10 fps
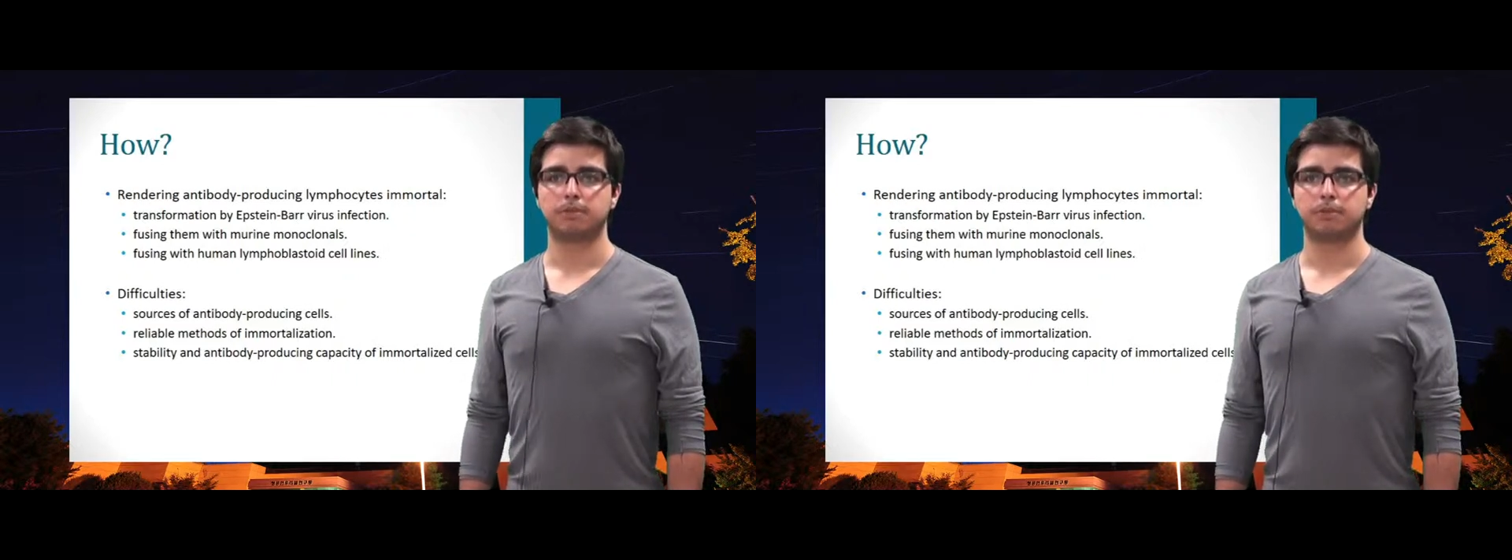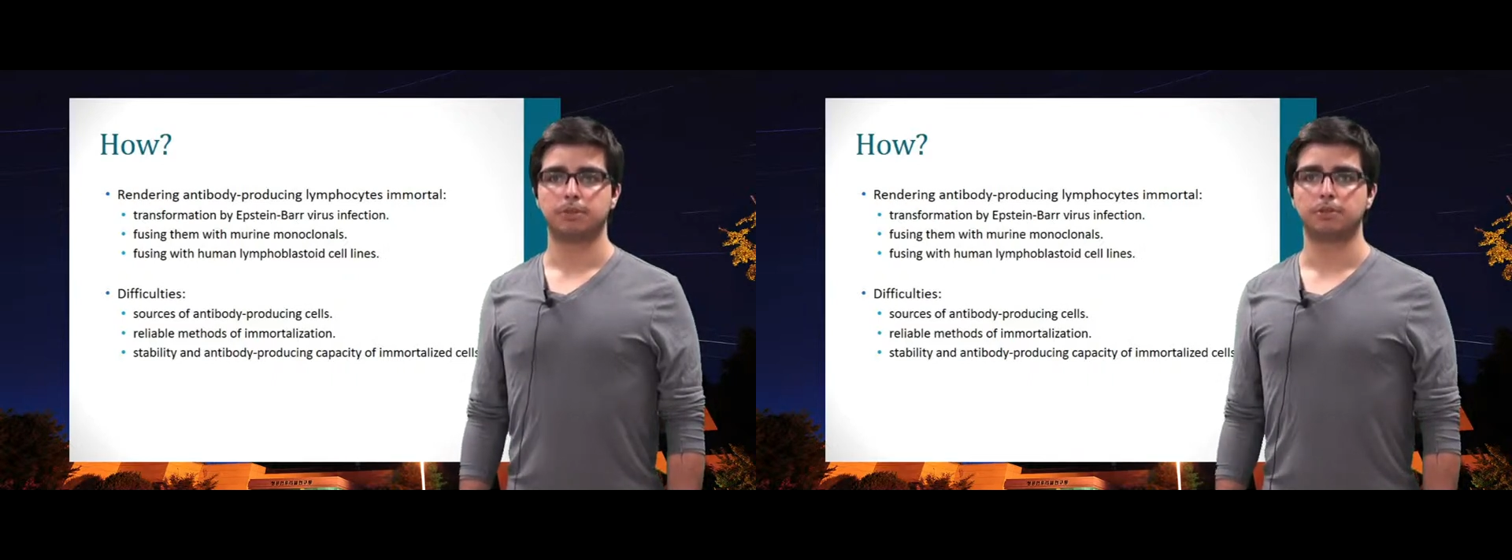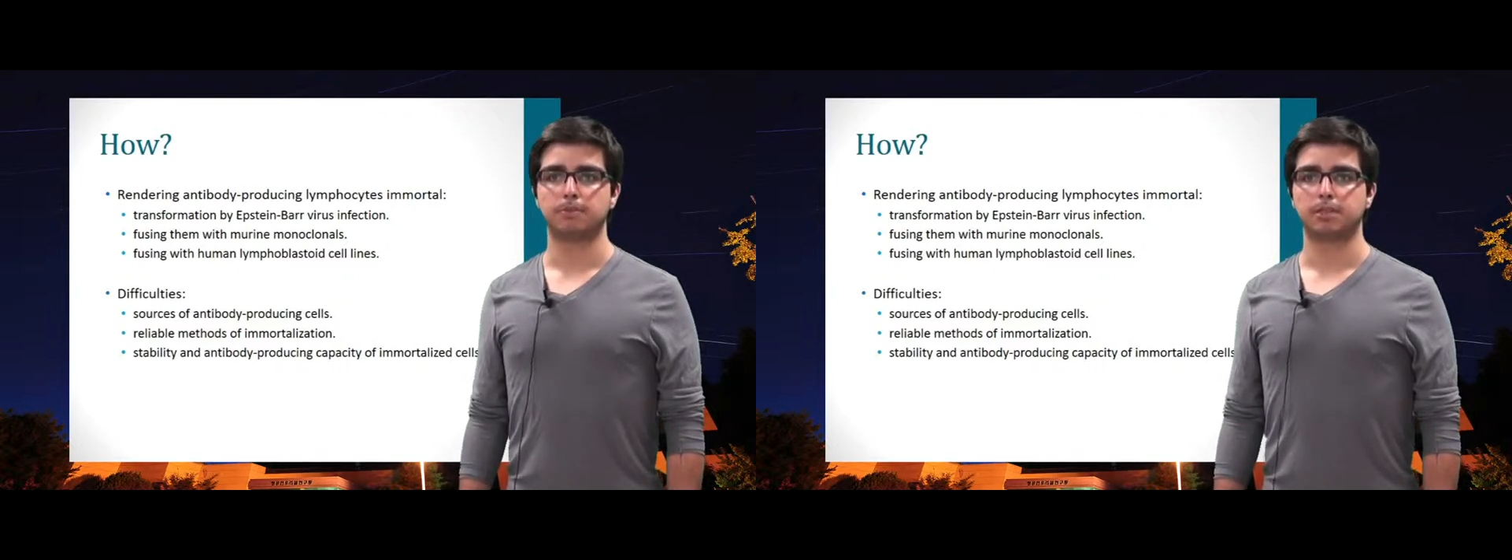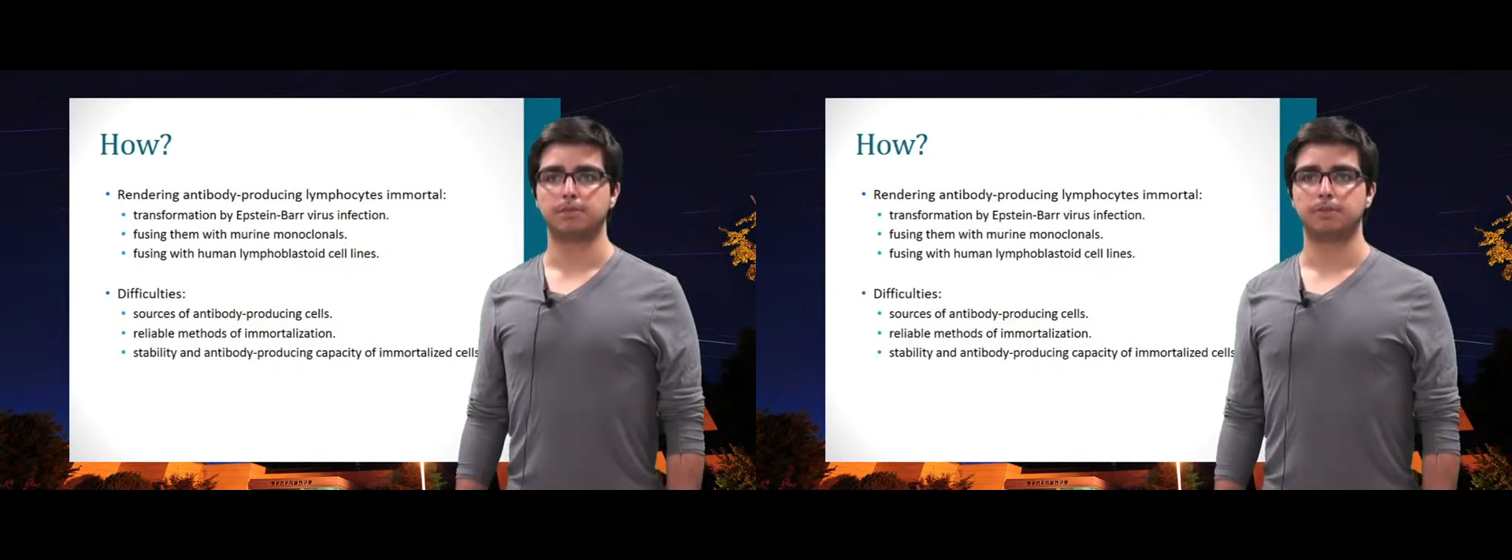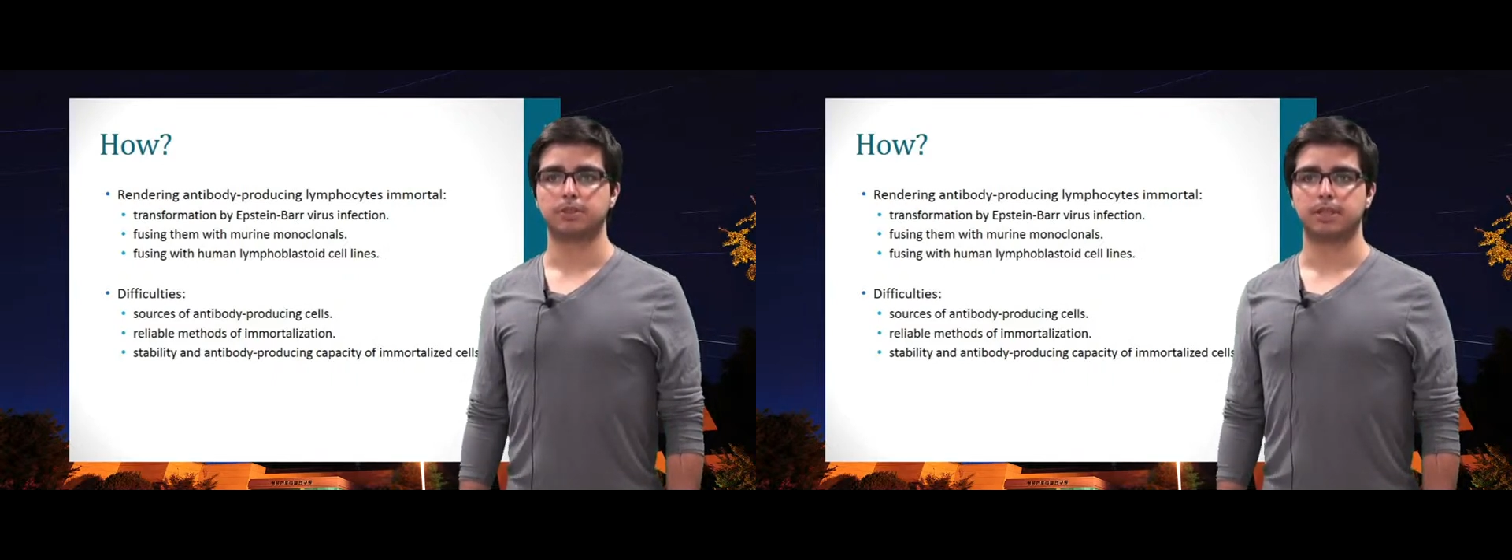human
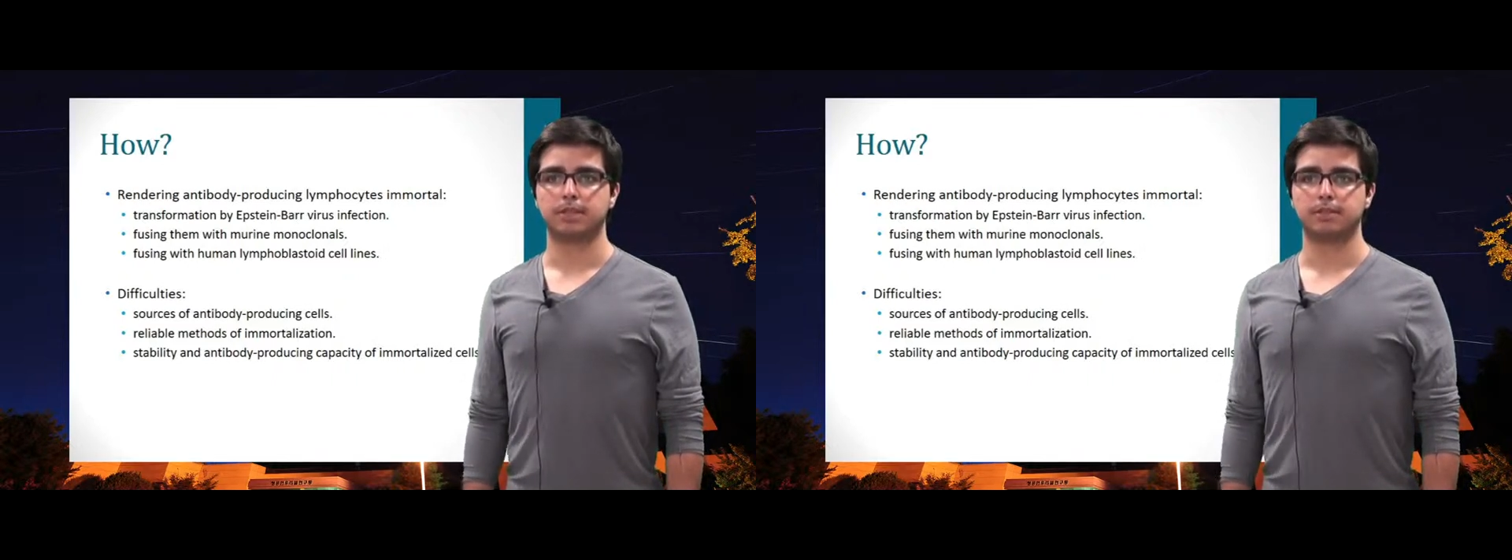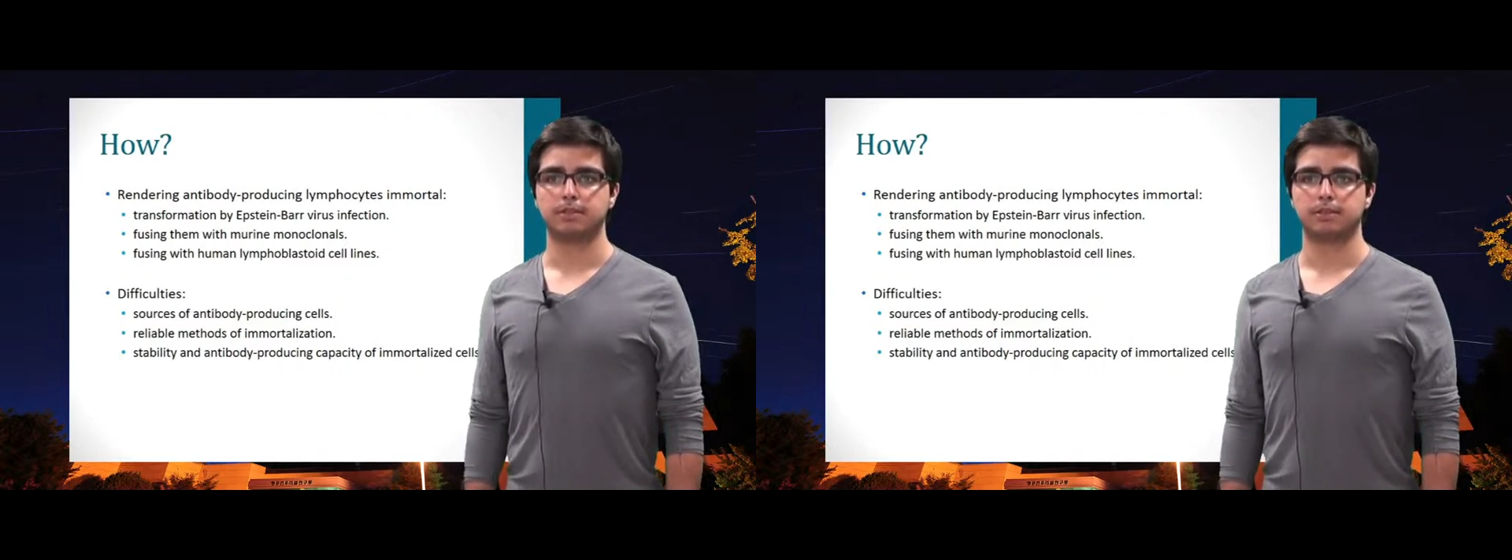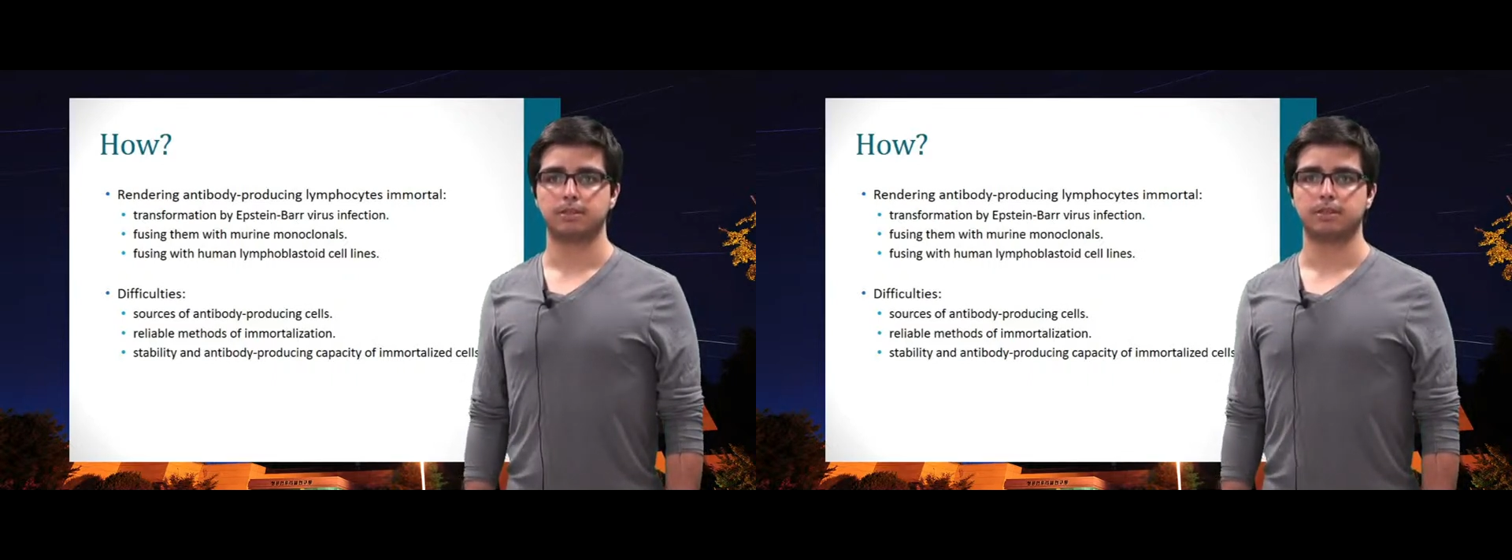lymphocytes,